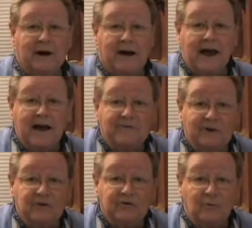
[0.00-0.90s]
a
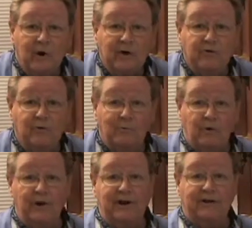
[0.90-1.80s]
½ inch of water to a
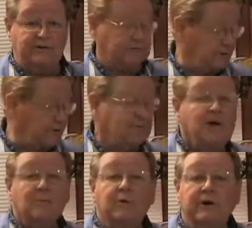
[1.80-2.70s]
boil on the stove,
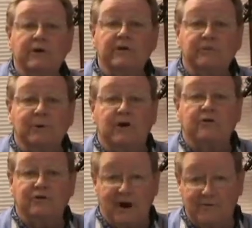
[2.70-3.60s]
put in the
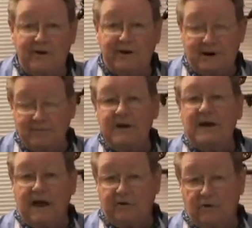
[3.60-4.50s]
spinach, covered it up,
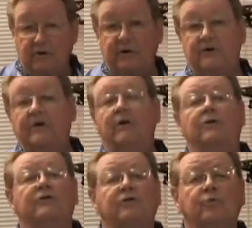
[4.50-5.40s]
and cooked it until
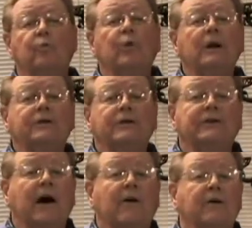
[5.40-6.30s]
it just
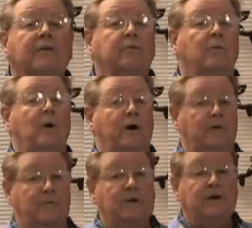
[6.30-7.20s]
wilted down into the
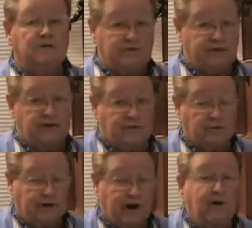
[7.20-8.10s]
water. She then
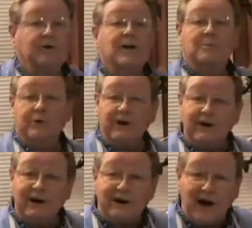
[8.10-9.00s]
took it out, put it
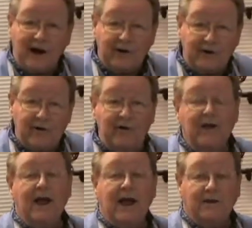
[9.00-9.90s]
in a colander,
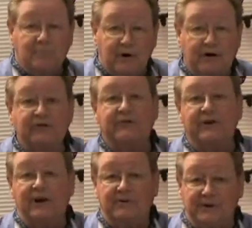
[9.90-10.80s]
and pressed
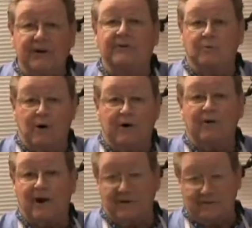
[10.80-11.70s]
it out to get the
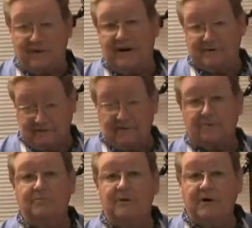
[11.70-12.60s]
water out of
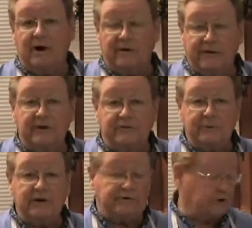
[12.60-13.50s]
that
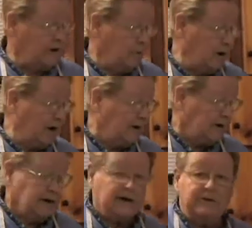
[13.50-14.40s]
spinach. Well,
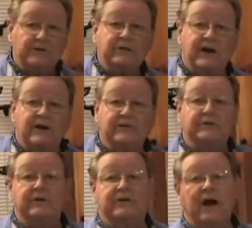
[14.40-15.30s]
in this
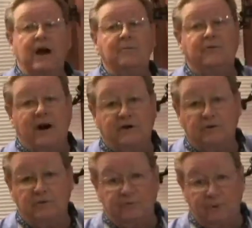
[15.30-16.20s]
case, the time
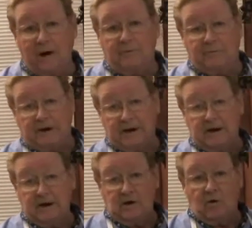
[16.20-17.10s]
factor was probably,
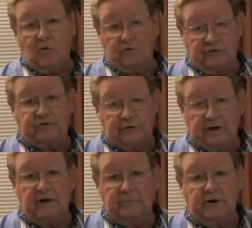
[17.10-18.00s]
just a
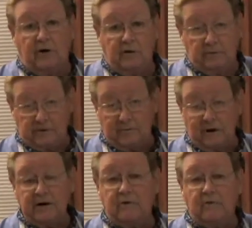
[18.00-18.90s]
little bit longer than
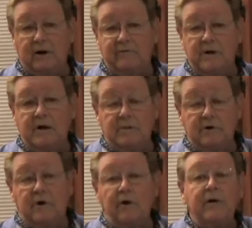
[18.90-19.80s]
microwave,
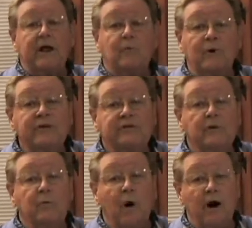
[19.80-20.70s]
but all that
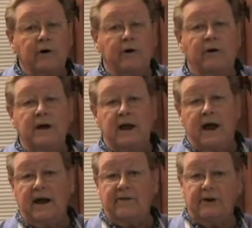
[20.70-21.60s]
wasted water
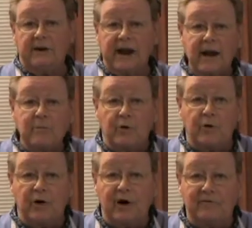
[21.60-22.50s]
and the
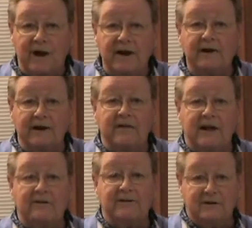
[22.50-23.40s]
labor of handling
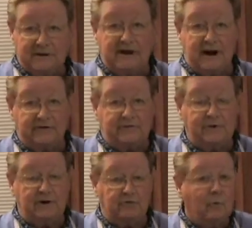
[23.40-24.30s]
that hot
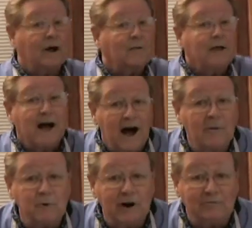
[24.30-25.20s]
spinach. Well,
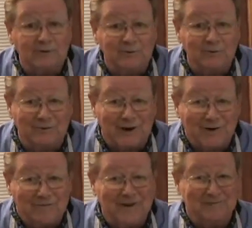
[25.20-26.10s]
I'm going to have to do the
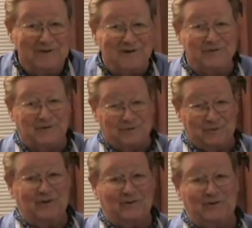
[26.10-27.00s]
same thing because the
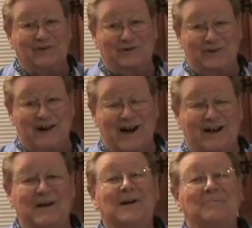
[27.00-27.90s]
spinach does get
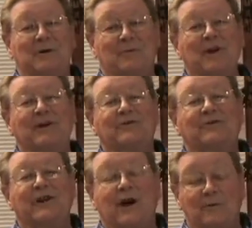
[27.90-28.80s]
hot. But wait till you
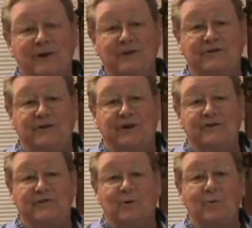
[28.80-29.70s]
see how easy it
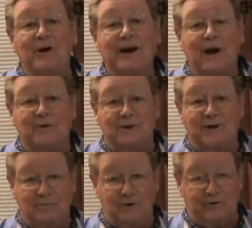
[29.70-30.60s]
is to wring out
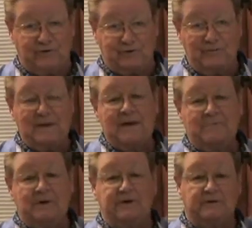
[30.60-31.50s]
that moisture
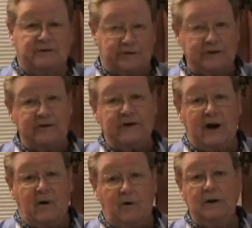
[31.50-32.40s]
because it's in the
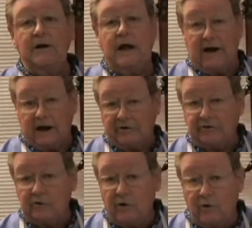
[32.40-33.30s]
towel. And as
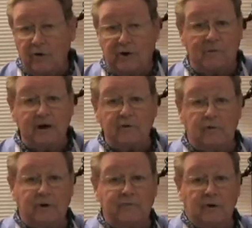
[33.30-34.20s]
you know, in
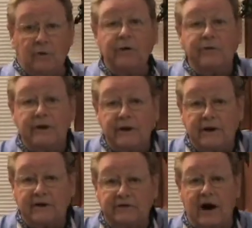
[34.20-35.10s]
microwave, the only thing that
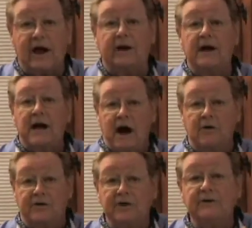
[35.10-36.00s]
gets hot
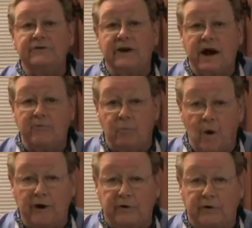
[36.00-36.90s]
are things that have
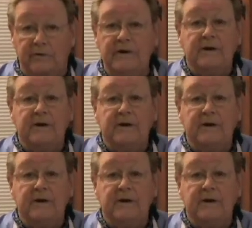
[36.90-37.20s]
water.